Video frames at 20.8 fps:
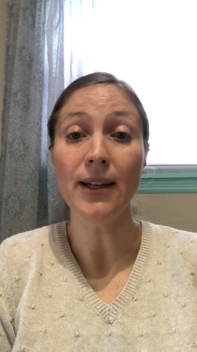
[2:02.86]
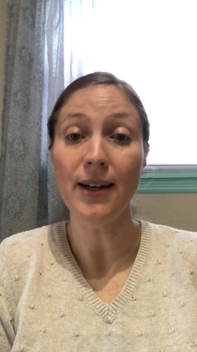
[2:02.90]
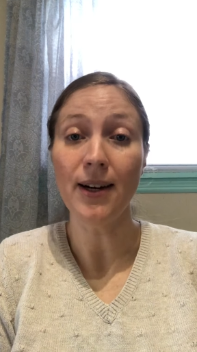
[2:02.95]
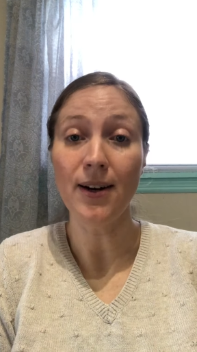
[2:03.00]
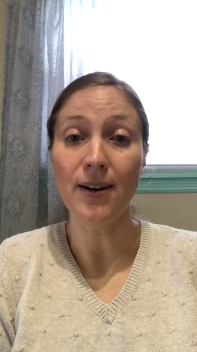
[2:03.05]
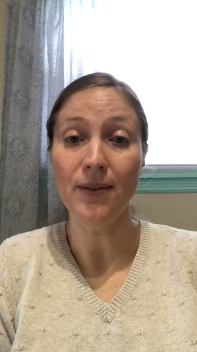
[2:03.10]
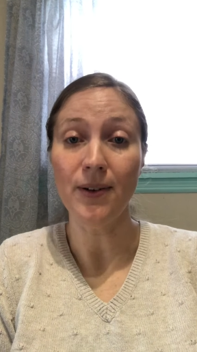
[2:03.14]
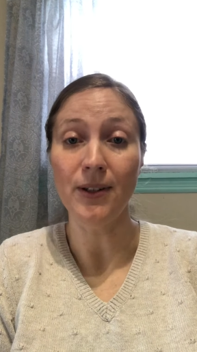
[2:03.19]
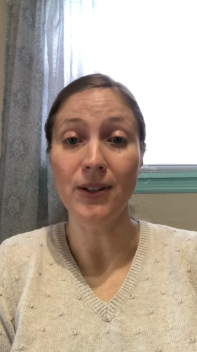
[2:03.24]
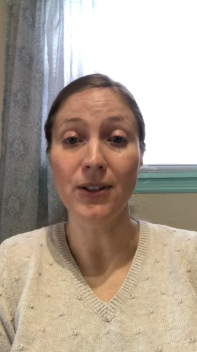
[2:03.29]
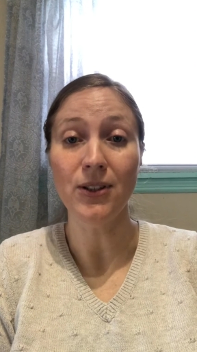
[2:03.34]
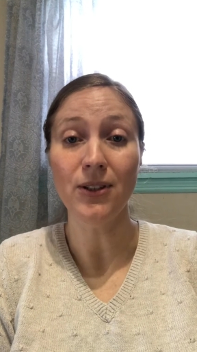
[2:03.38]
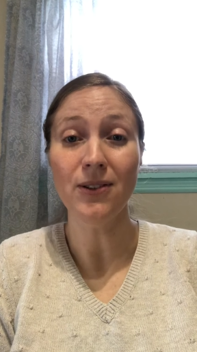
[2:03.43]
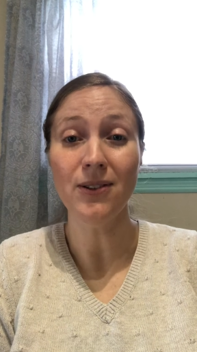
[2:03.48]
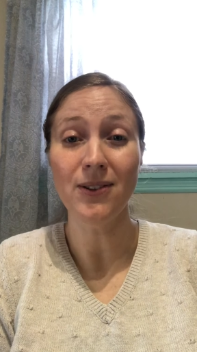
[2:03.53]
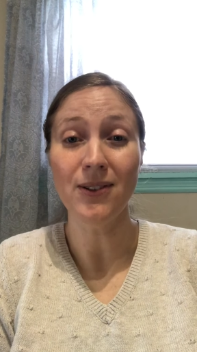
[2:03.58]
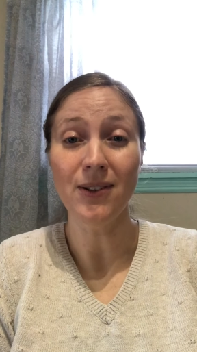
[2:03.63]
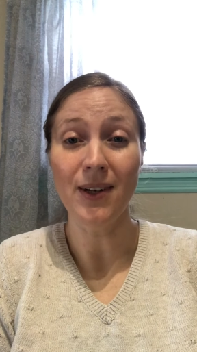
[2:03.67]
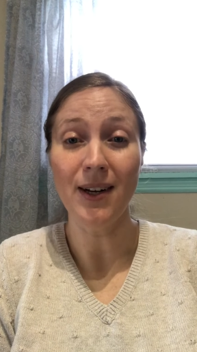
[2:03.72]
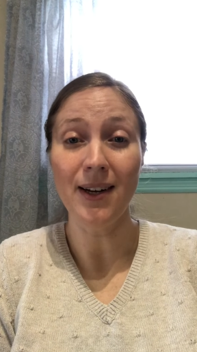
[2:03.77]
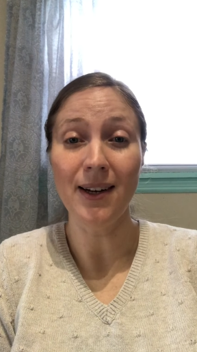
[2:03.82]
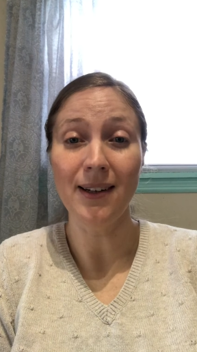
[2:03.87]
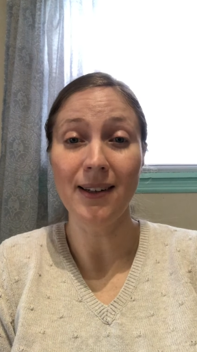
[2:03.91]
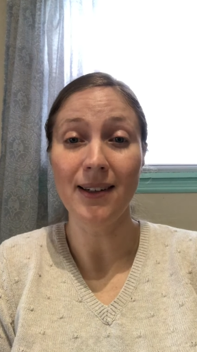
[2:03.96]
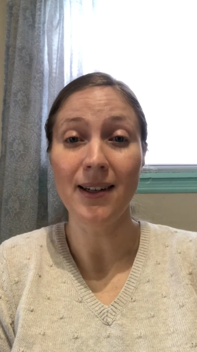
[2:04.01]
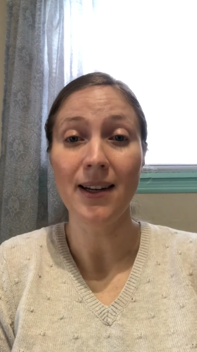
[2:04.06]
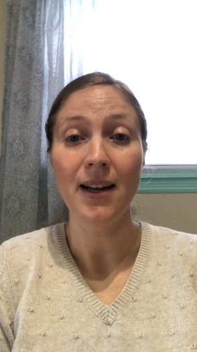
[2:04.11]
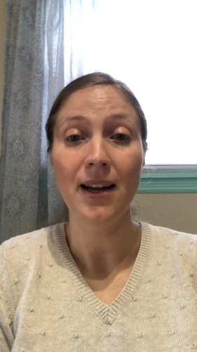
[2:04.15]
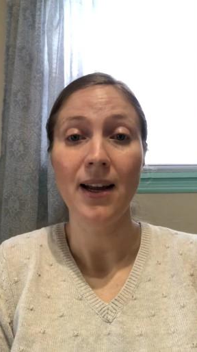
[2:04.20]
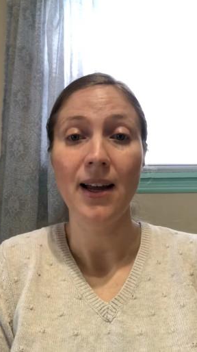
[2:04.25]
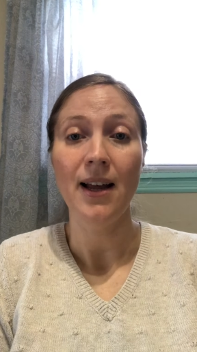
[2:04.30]
care of her
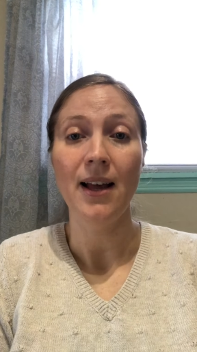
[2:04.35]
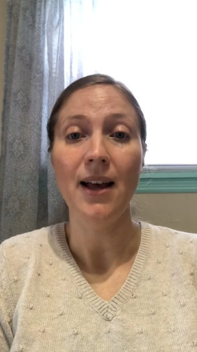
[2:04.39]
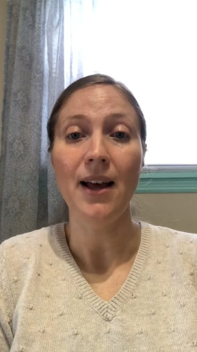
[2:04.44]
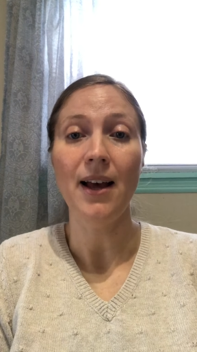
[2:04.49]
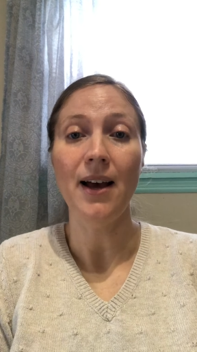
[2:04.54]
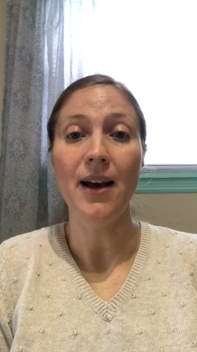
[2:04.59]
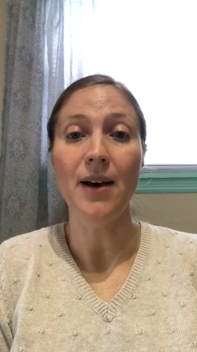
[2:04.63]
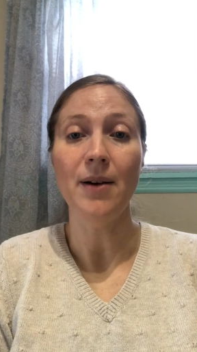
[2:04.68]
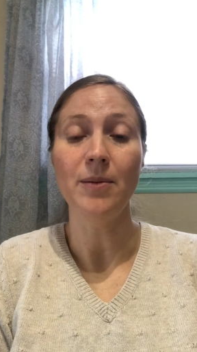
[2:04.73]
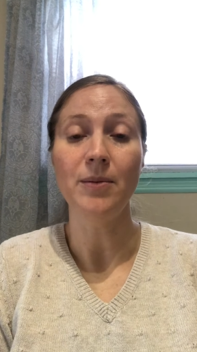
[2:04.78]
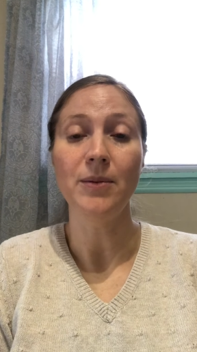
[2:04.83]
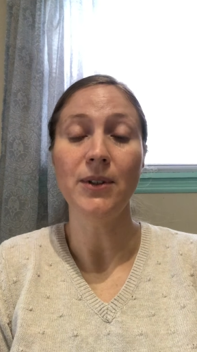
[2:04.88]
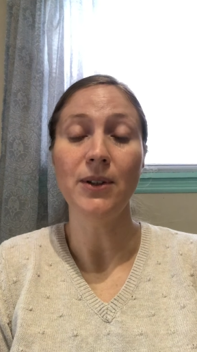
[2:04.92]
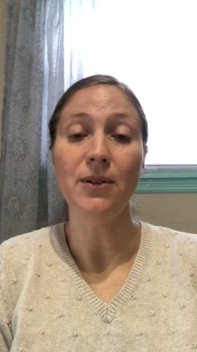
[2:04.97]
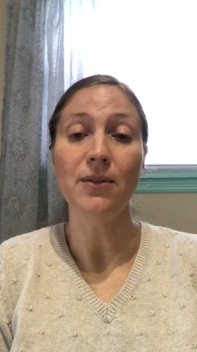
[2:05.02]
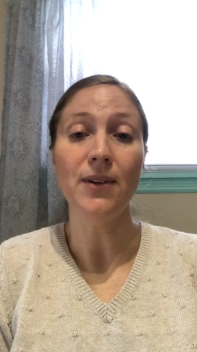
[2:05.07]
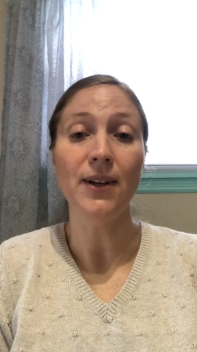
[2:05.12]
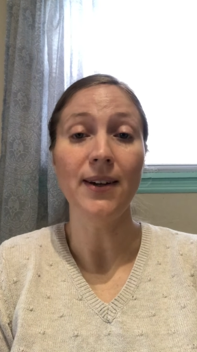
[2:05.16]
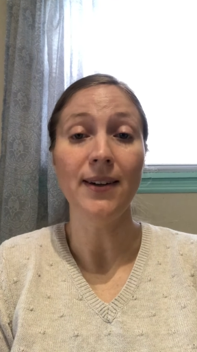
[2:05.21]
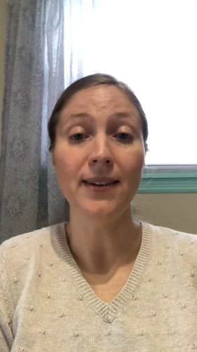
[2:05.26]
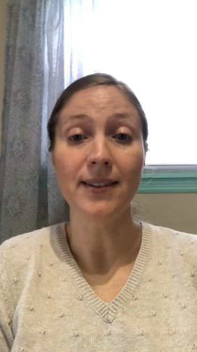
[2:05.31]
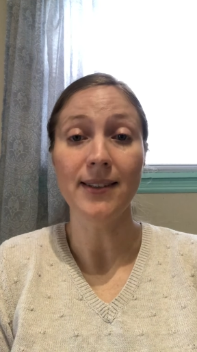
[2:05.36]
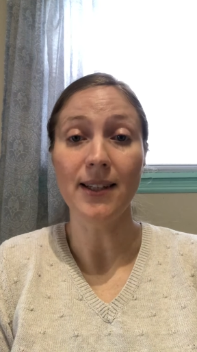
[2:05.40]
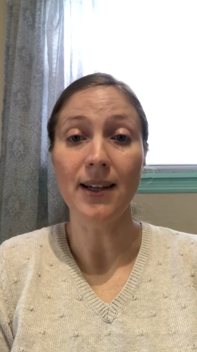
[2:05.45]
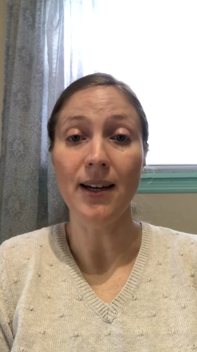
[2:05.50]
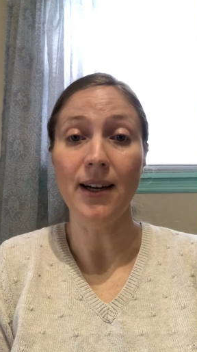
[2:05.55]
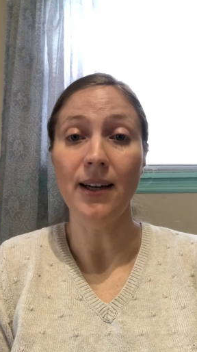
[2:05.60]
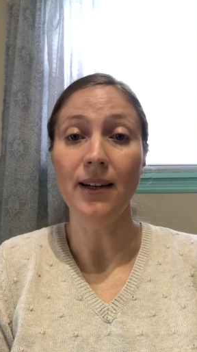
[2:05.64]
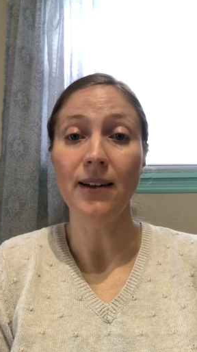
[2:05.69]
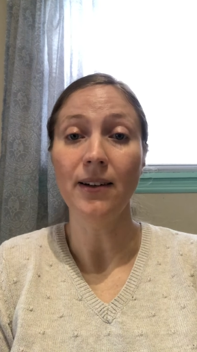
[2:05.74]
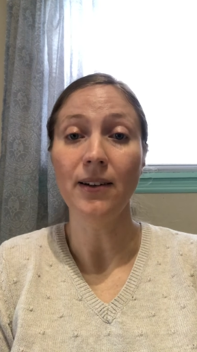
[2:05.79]
children, do things
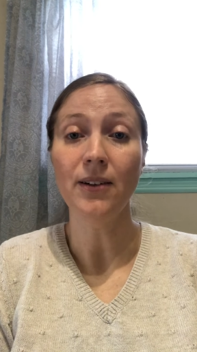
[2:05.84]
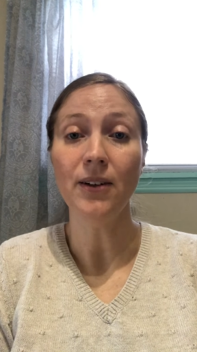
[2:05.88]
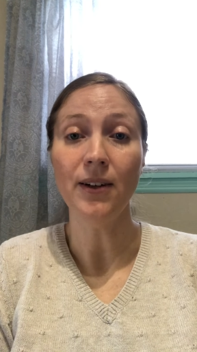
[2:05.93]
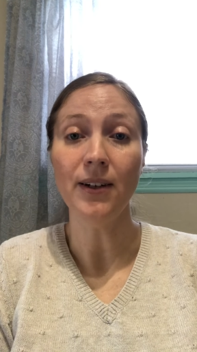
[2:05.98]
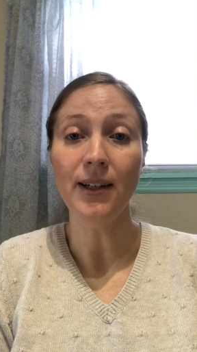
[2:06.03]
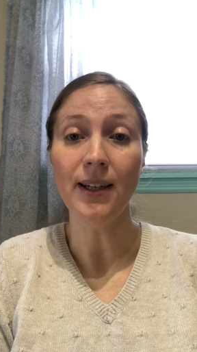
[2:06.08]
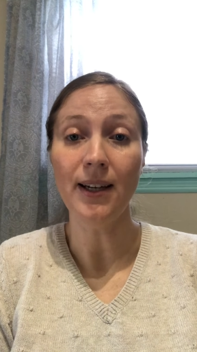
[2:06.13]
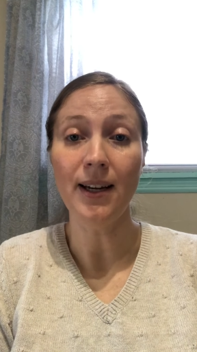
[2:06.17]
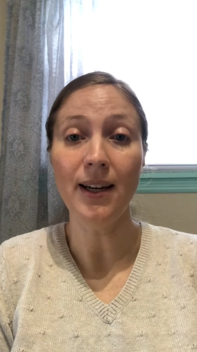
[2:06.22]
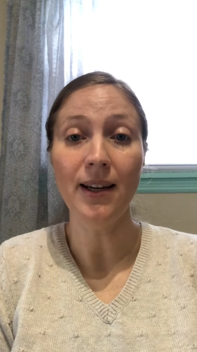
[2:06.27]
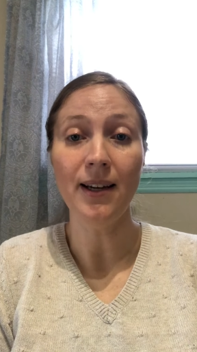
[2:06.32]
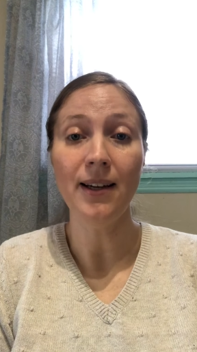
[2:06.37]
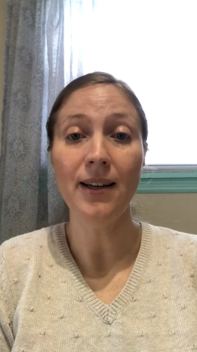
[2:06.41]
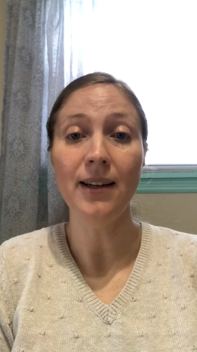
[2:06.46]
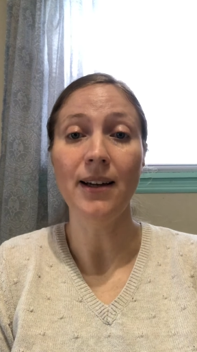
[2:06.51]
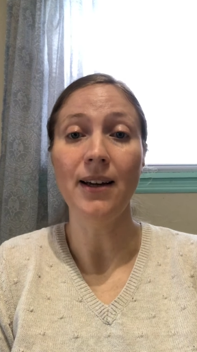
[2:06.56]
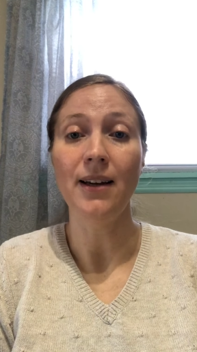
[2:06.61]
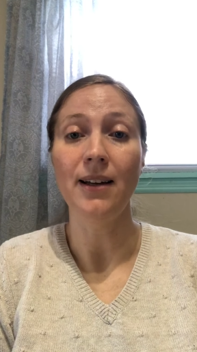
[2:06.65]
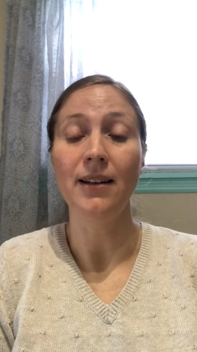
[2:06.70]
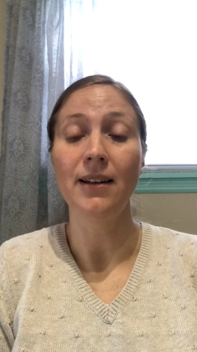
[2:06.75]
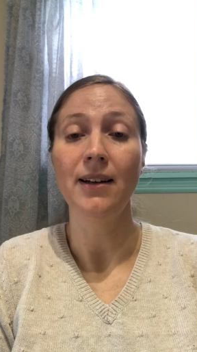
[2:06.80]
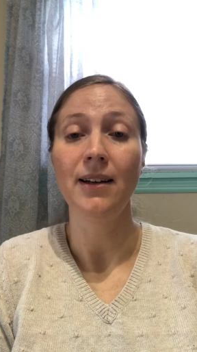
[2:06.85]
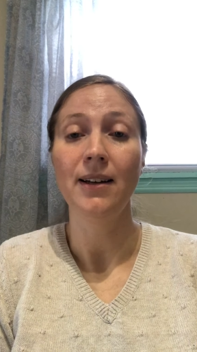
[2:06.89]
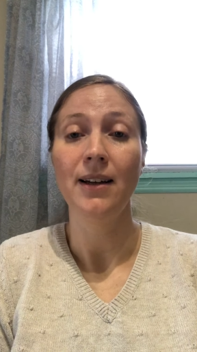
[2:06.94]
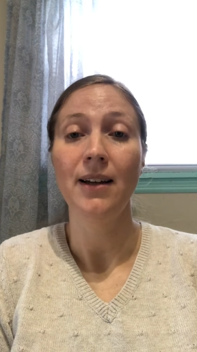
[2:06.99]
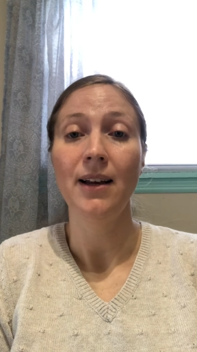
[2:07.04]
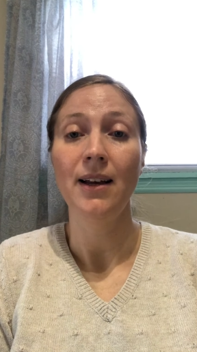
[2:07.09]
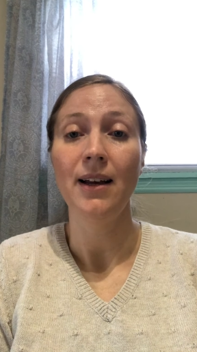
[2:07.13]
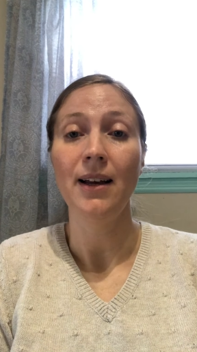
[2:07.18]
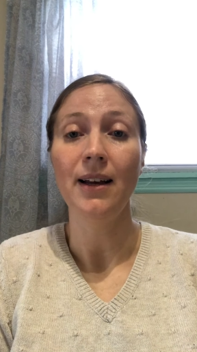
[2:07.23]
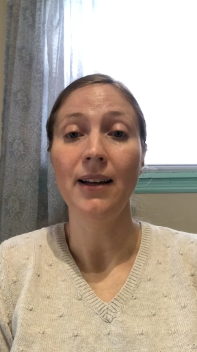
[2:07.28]
like cooking
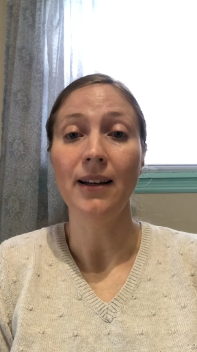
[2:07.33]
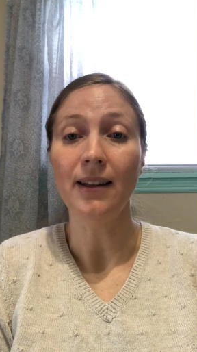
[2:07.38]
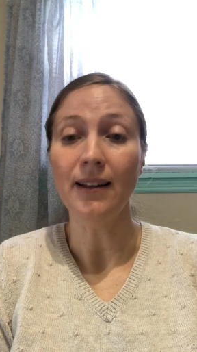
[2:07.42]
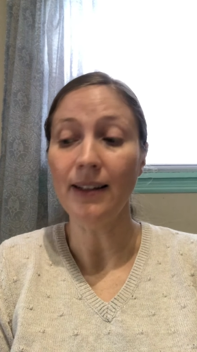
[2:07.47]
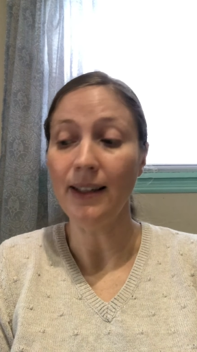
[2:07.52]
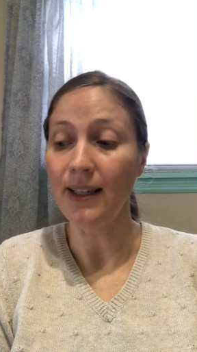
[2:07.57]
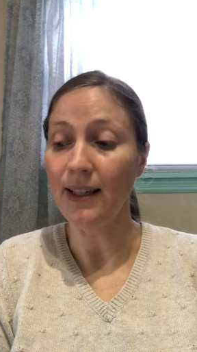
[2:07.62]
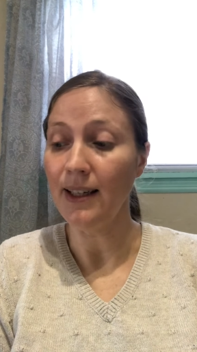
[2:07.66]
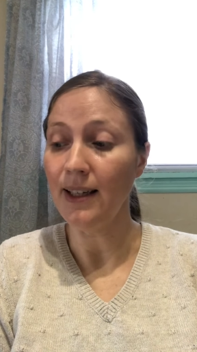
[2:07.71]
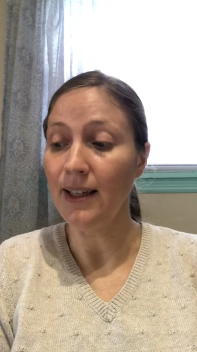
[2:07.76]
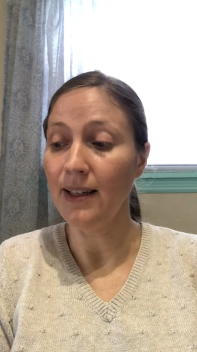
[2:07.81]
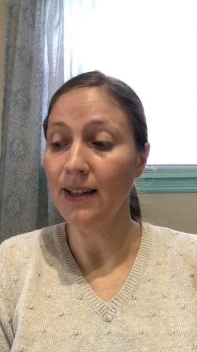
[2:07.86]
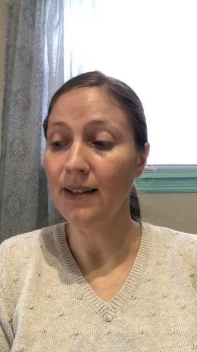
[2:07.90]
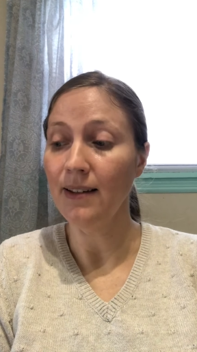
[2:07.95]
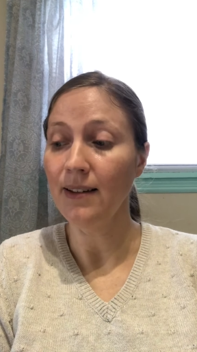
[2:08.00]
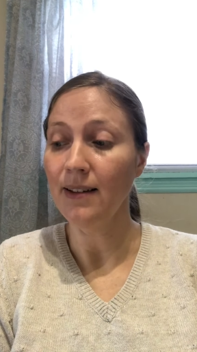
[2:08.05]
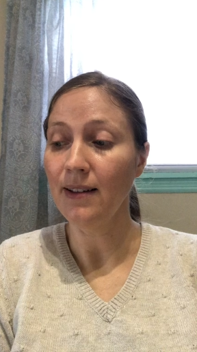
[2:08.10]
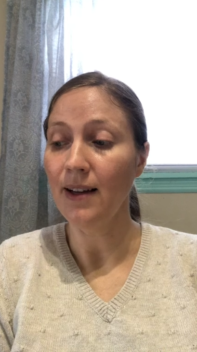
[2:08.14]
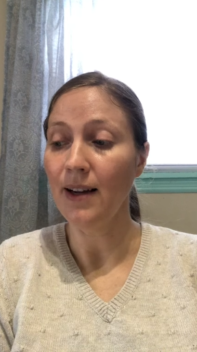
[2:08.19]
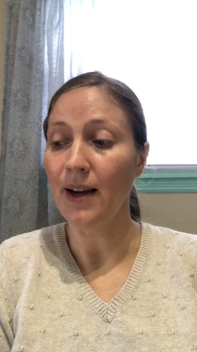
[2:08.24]
and cleaning.